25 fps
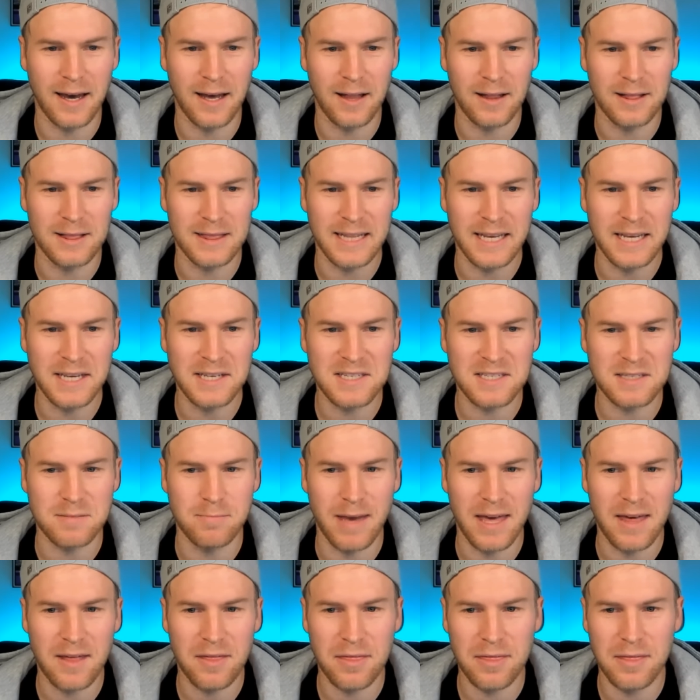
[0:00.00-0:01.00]
Lee
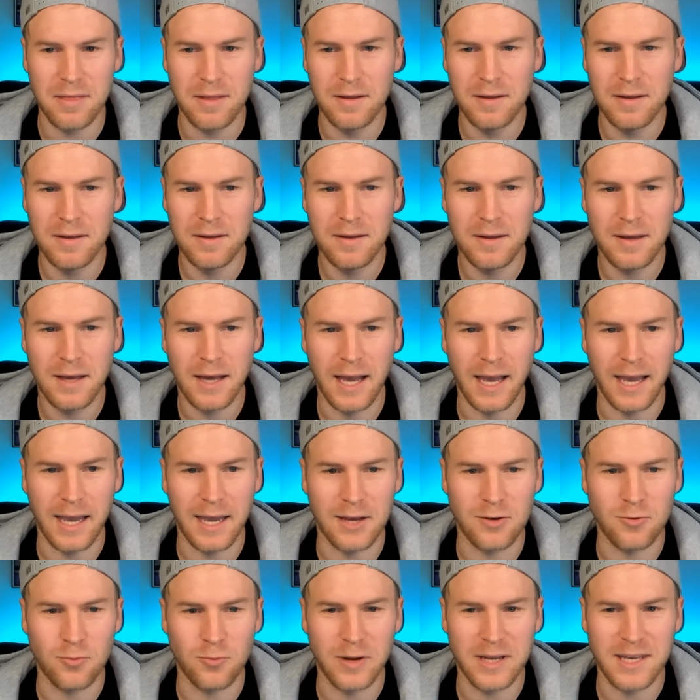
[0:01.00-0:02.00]
Smith
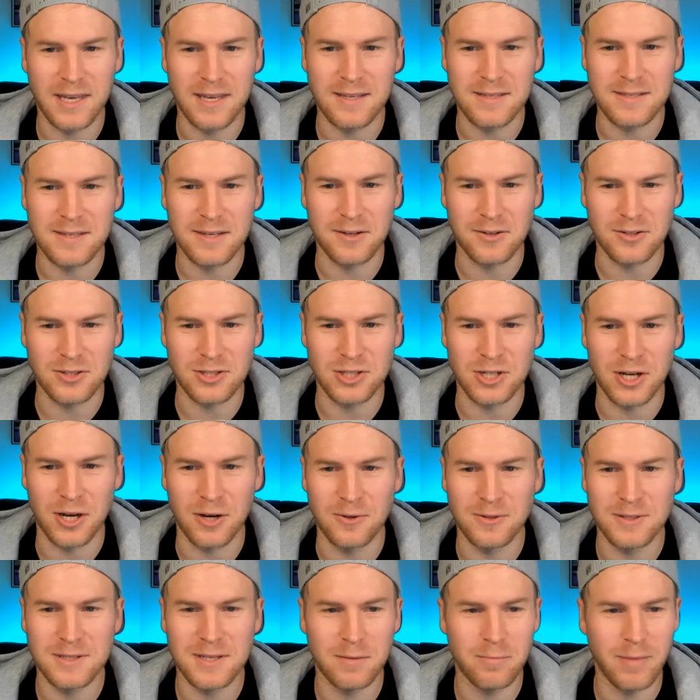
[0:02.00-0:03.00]
and Ricky
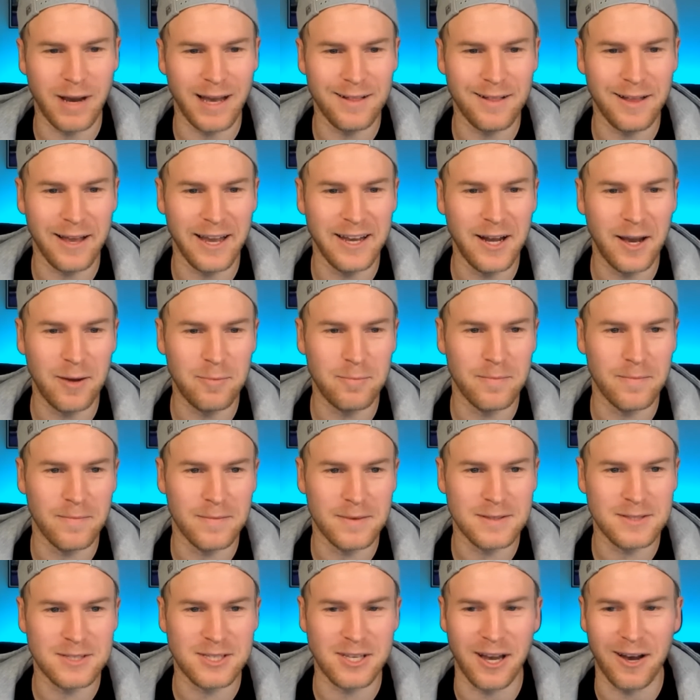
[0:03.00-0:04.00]
Seals-Jones in my lineup.
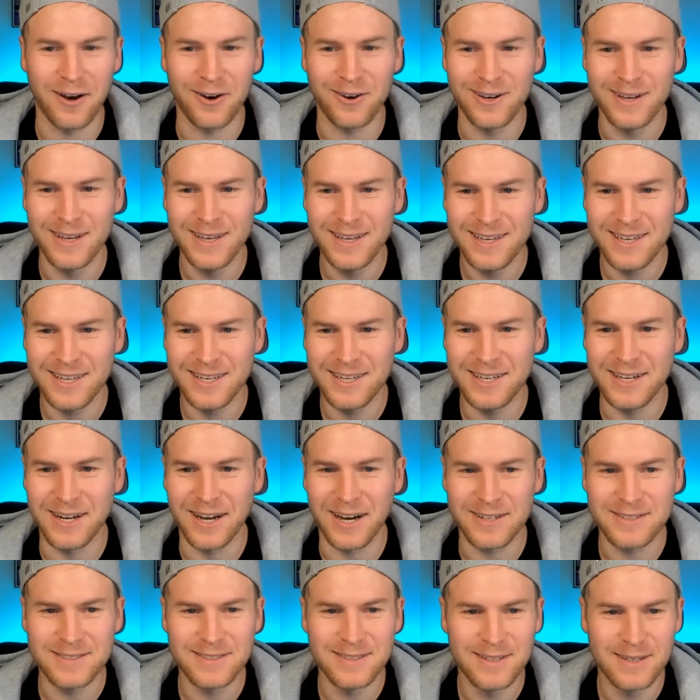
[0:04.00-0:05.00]
So, you know,
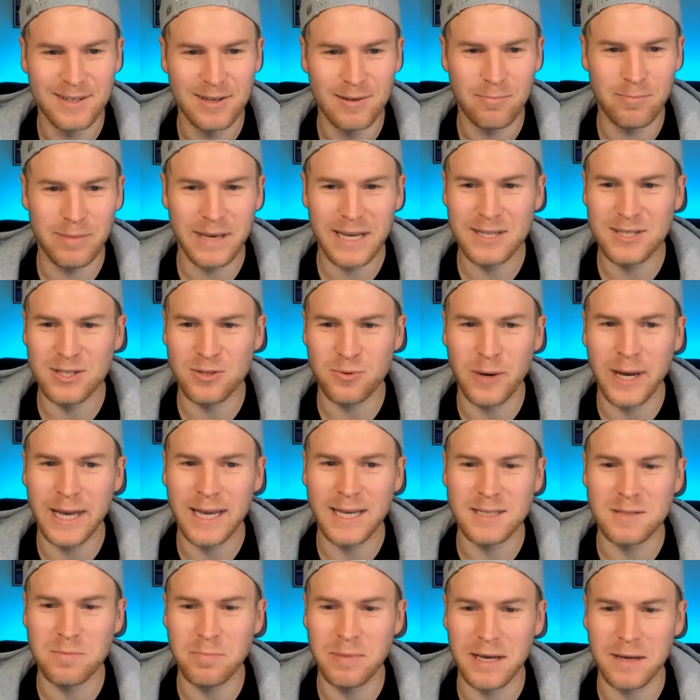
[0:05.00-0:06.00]
big
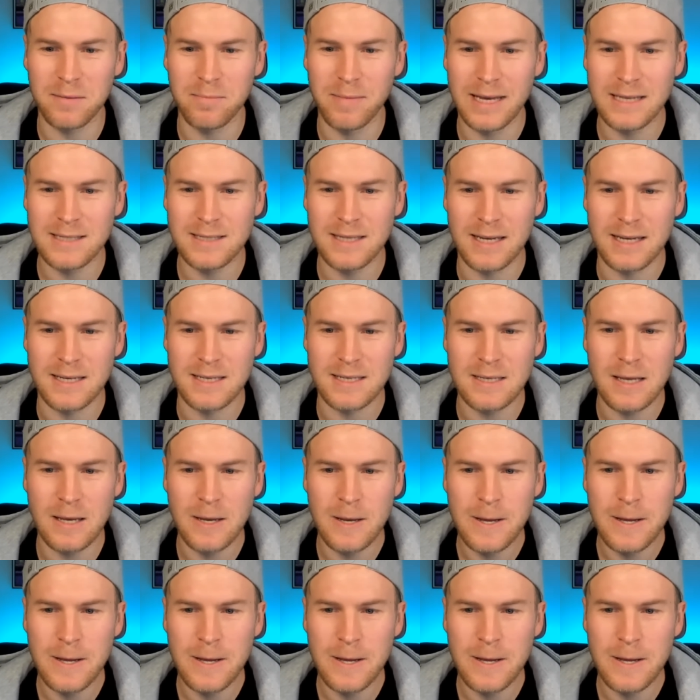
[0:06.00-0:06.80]
swings, big misses.